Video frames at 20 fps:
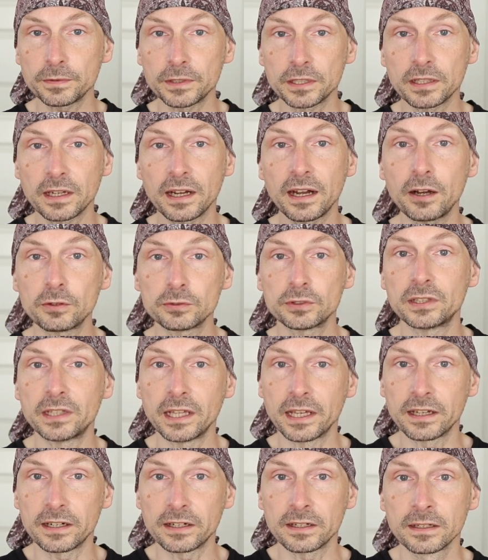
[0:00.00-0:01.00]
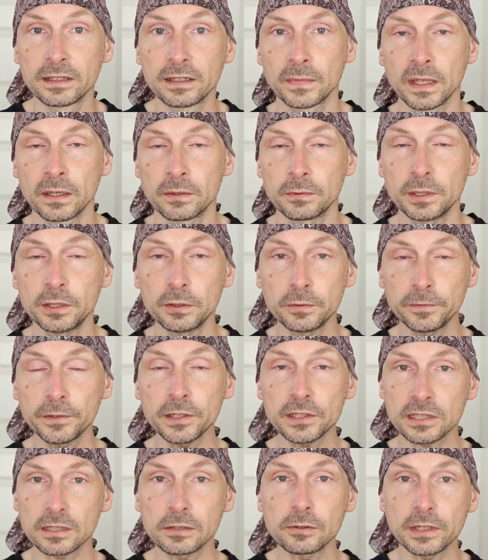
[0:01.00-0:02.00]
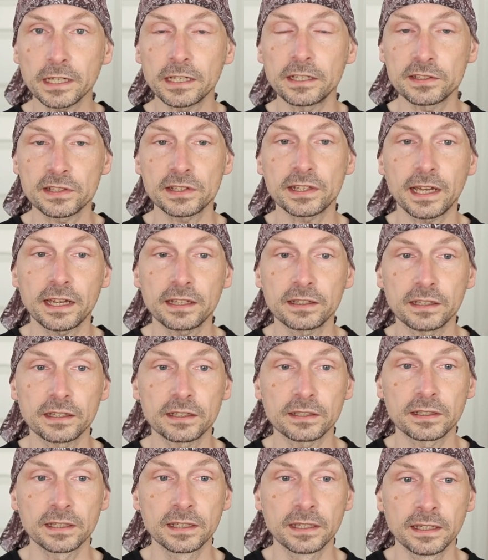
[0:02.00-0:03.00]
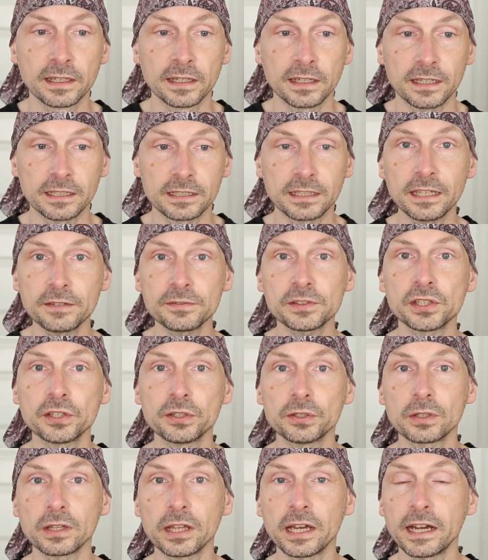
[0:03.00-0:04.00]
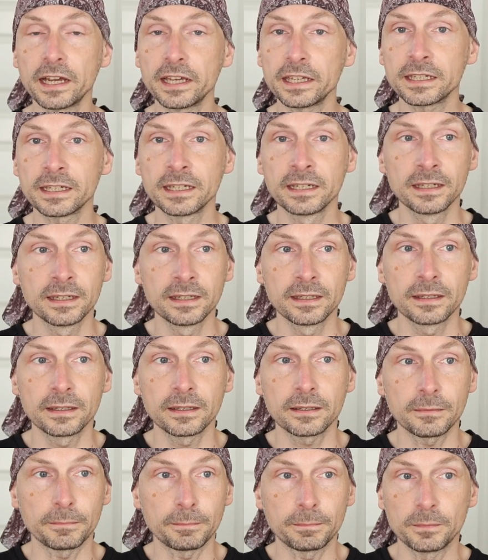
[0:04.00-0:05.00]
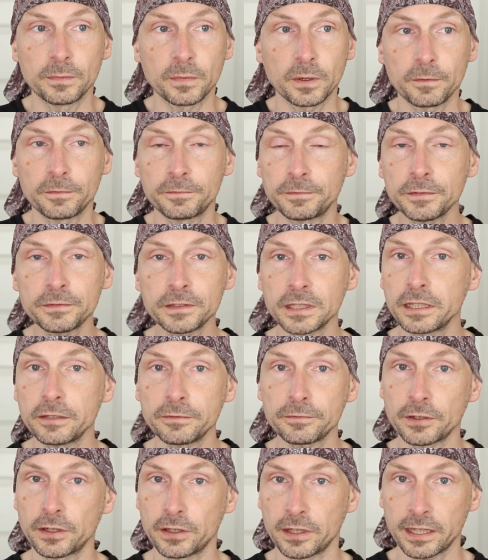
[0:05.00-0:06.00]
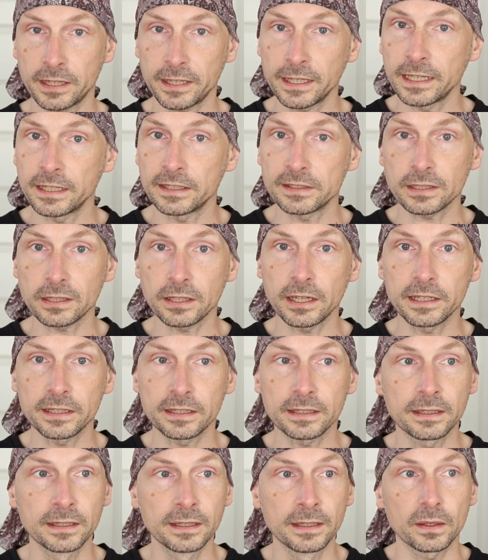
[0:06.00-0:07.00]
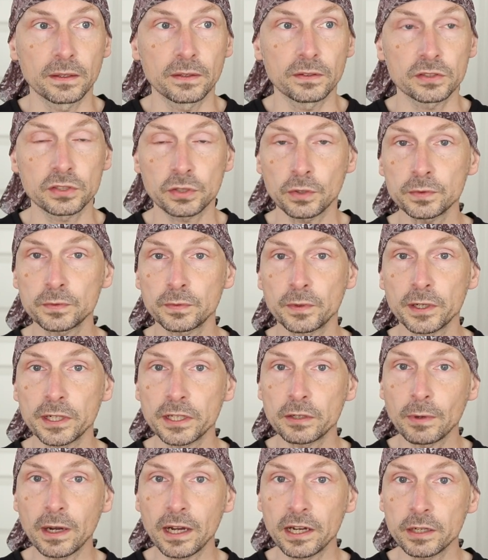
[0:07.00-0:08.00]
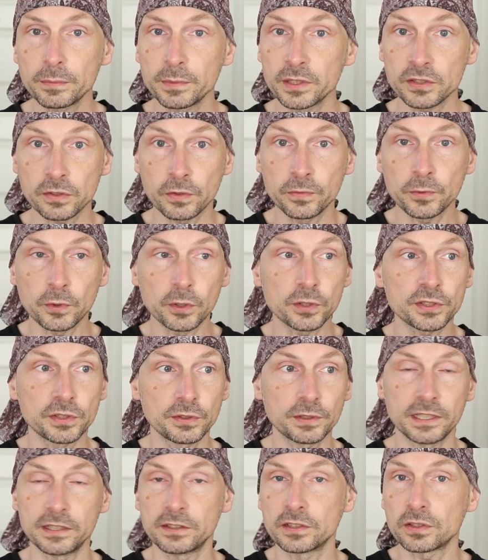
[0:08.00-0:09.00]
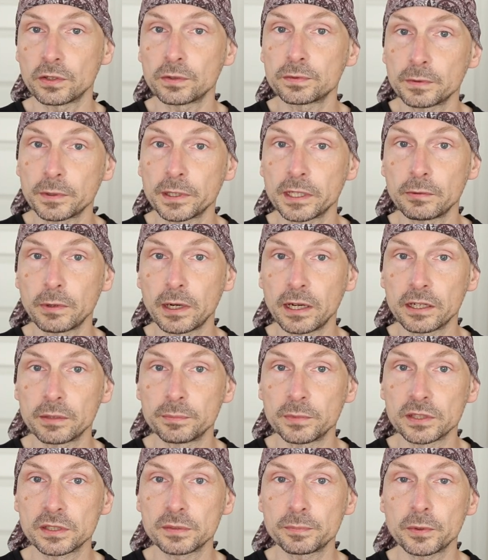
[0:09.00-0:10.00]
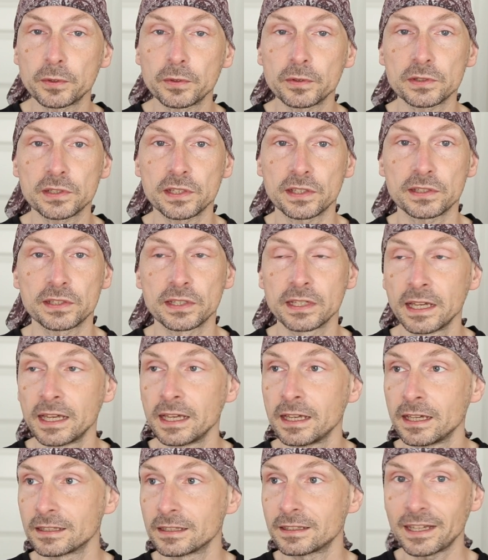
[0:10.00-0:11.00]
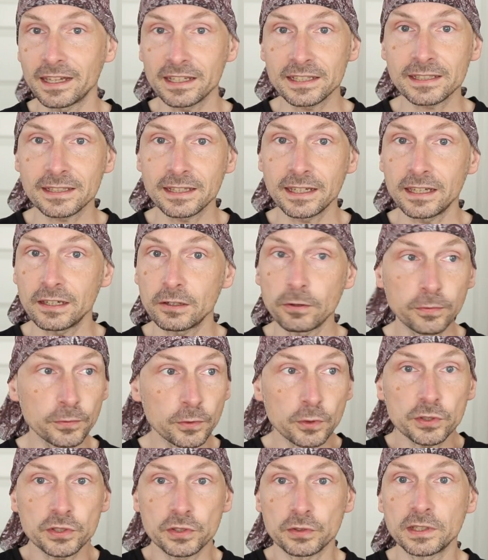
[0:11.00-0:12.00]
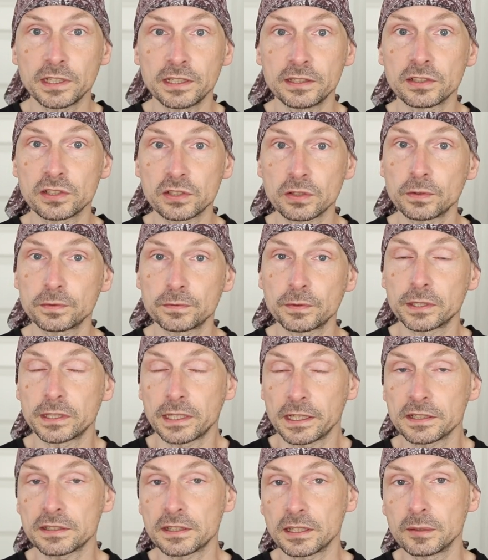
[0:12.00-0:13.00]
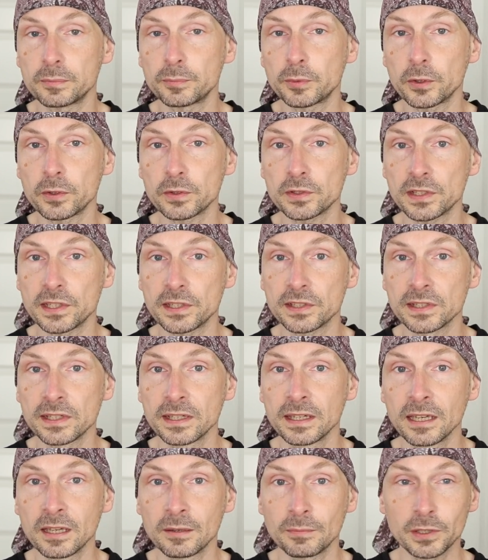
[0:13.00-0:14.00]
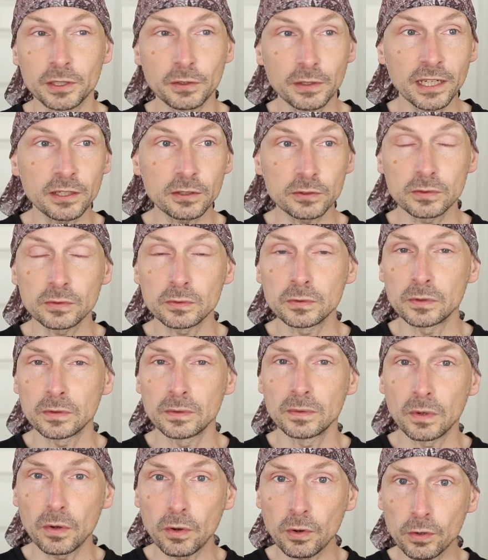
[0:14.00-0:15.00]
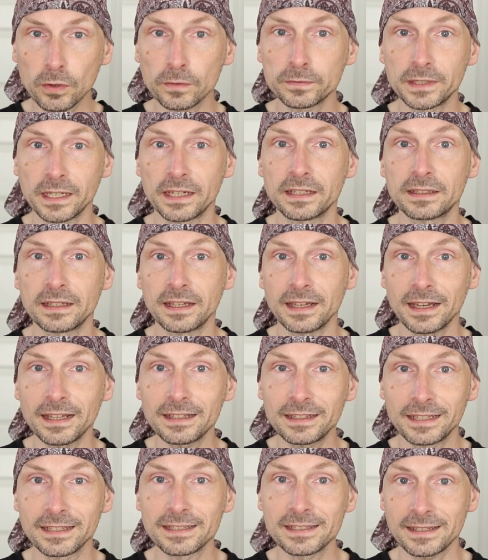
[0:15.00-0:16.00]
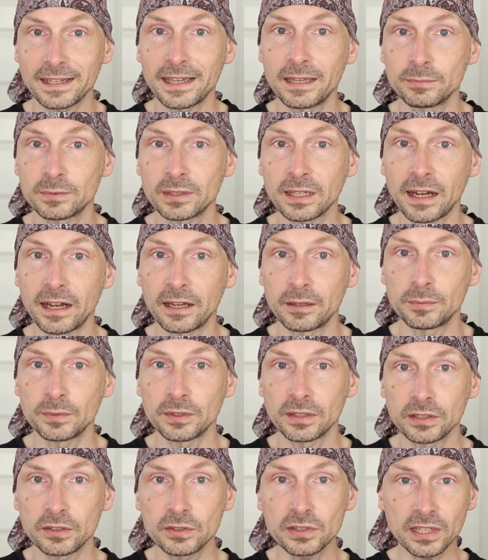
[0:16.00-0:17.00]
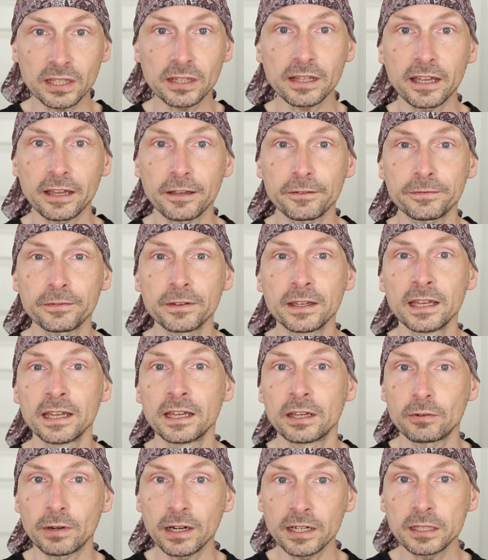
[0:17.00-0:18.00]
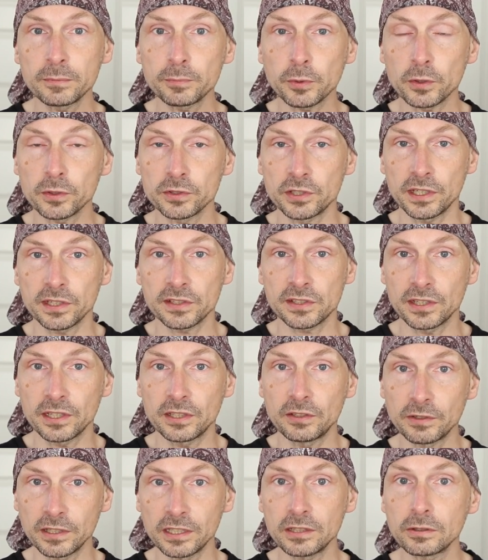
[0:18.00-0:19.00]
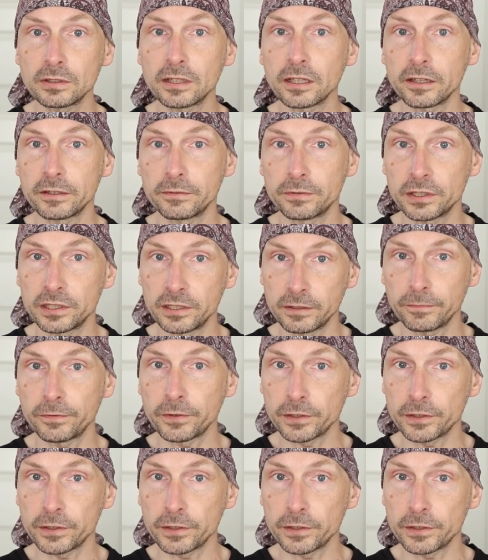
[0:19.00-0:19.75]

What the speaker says: of it out there. When you first look at a standard, it gives you like 50 different things, like software requirements. Of course you need a software requirements process. Testing, of course you need a software testing process, but you cannot do all of that at the same time. You still have running projects that you need to deliver in the